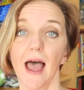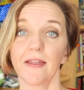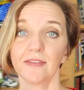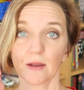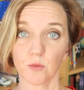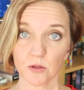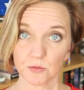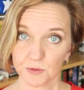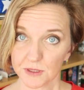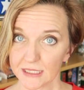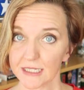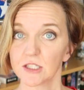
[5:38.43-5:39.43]
and they will
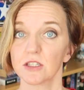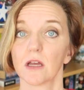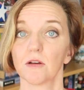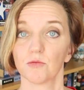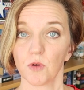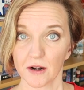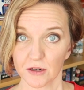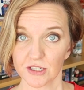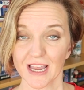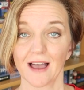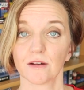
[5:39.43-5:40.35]
release runners